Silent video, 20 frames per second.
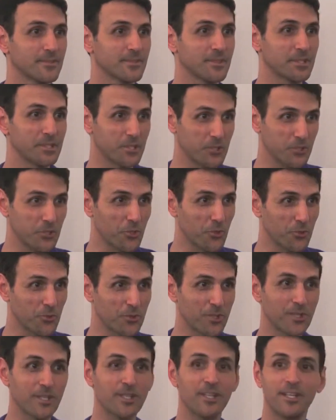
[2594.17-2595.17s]
It's a
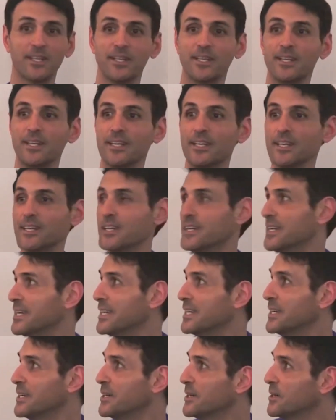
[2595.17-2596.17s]
joke.
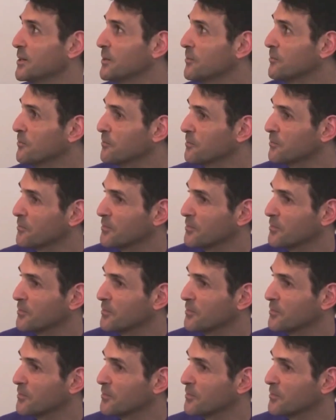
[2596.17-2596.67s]
And